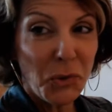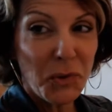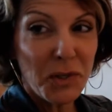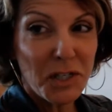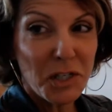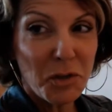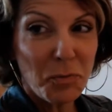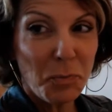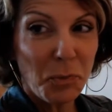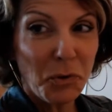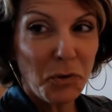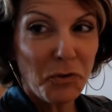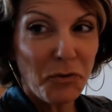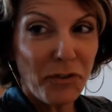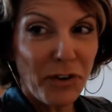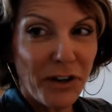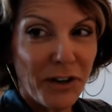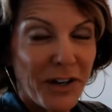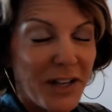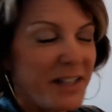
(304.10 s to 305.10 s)
as the pooled
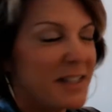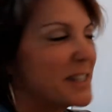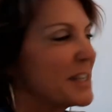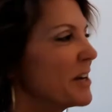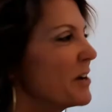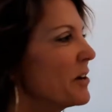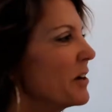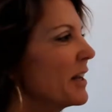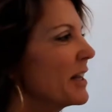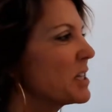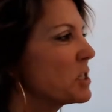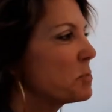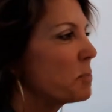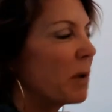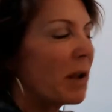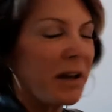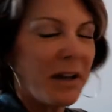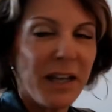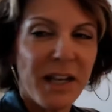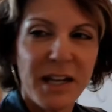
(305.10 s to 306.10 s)
variance here. Let's
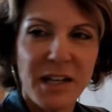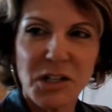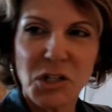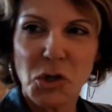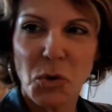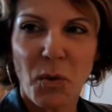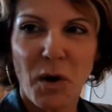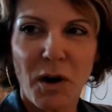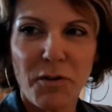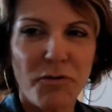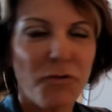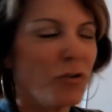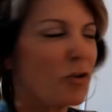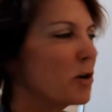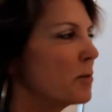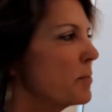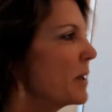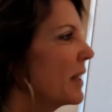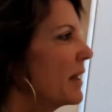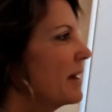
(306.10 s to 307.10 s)
plug it into our
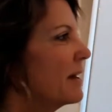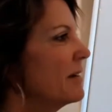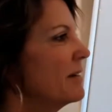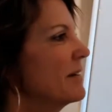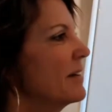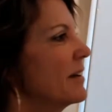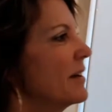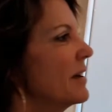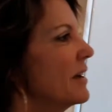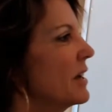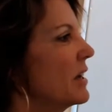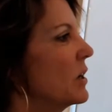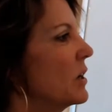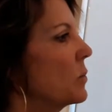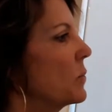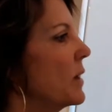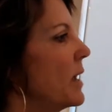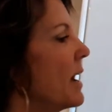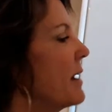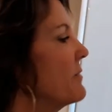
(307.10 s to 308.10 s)
formula.
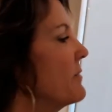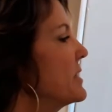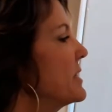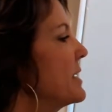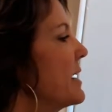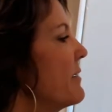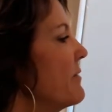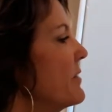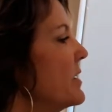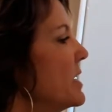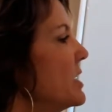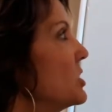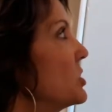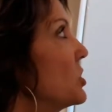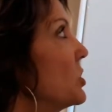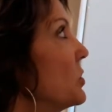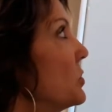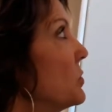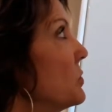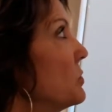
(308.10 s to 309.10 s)
We have
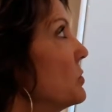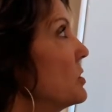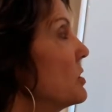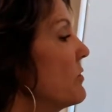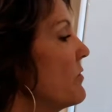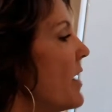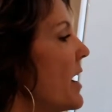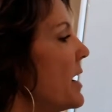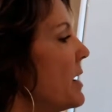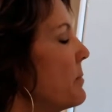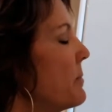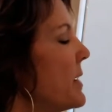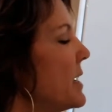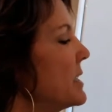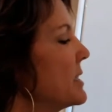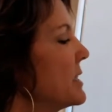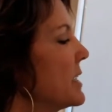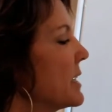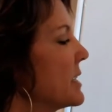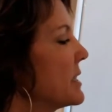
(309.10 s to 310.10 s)
72 divided by
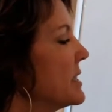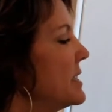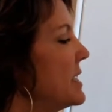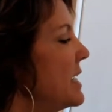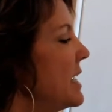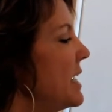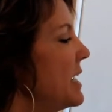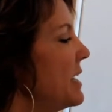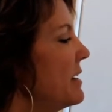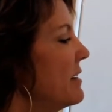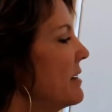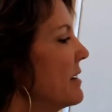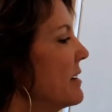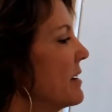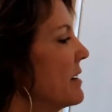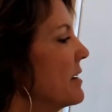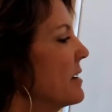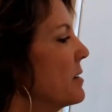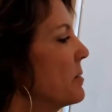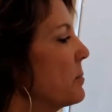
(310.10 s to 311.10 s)
16
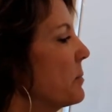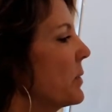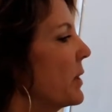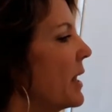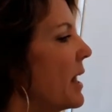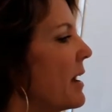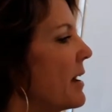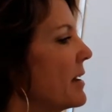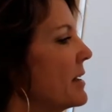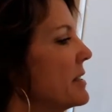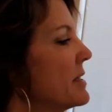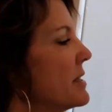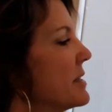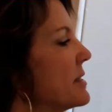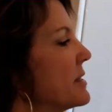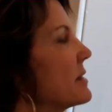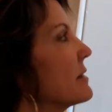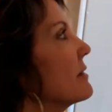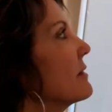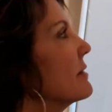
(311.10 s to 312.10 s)
plus
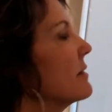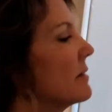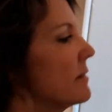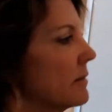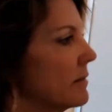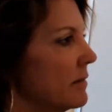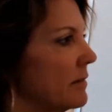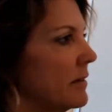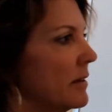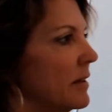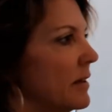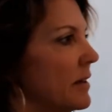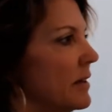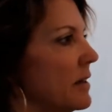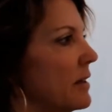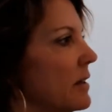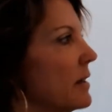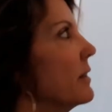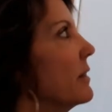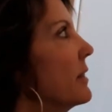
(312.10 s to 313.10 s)

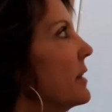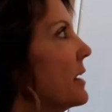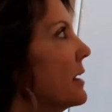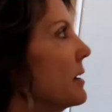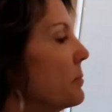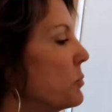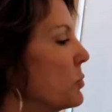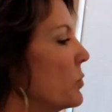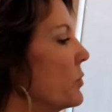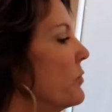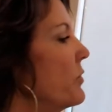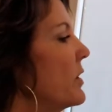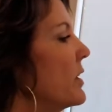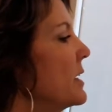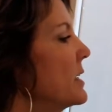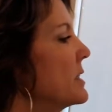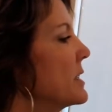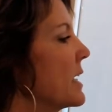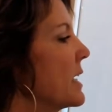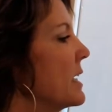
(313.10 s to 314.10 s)
the pooled
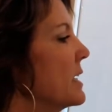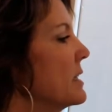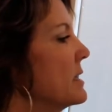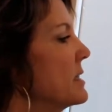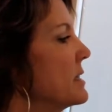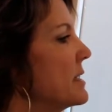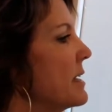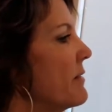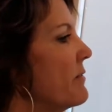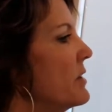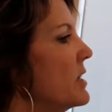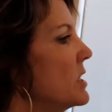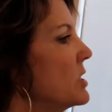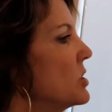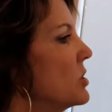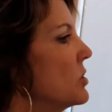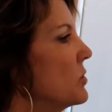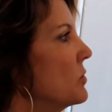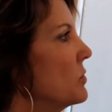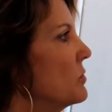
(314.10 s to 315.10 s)
variance again,
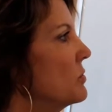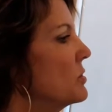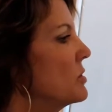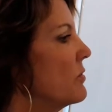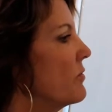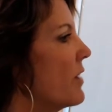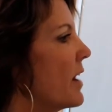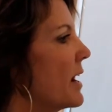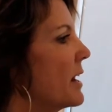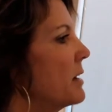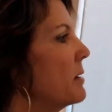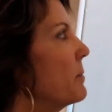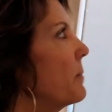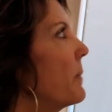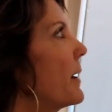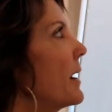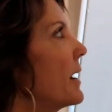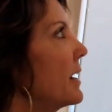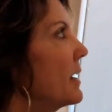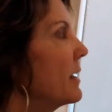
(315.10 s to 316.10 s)
72 divided
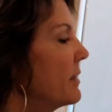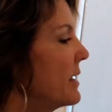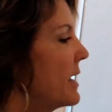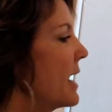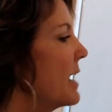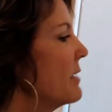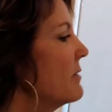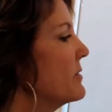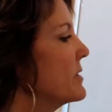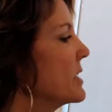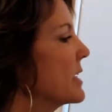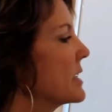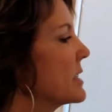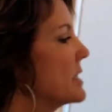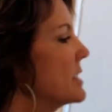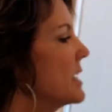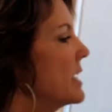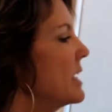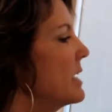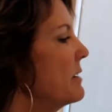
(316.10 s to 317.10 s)
by the n of
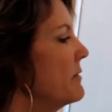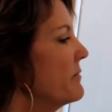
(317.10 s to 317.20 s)
16.